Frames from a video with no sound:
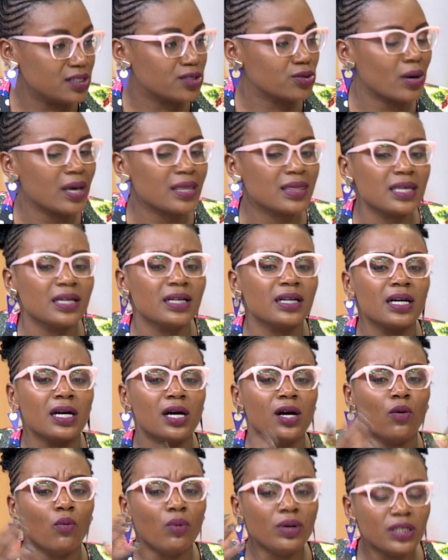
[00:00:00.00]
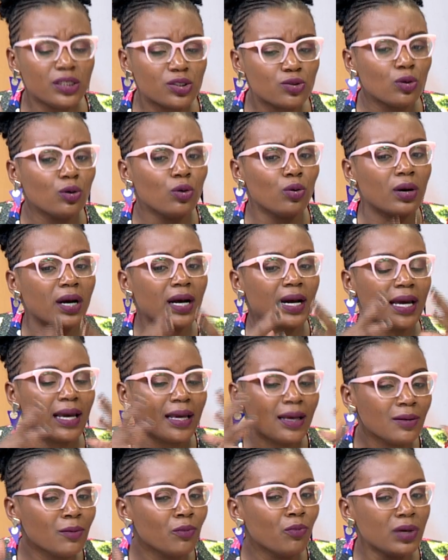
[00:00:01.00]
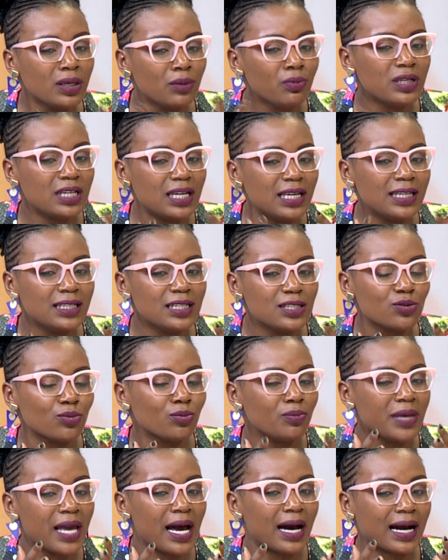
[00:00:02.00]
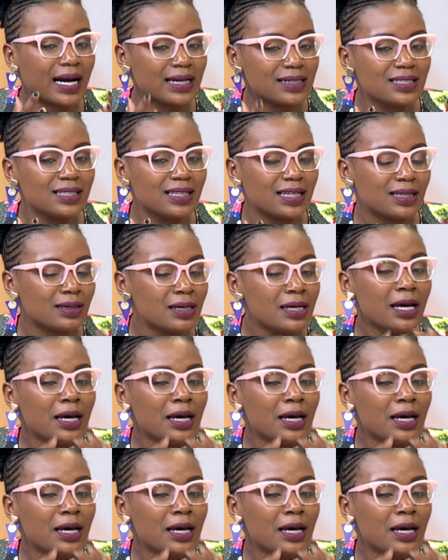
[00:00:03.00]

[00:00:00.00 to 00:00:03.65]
So I think we need to look, we really need to be a country that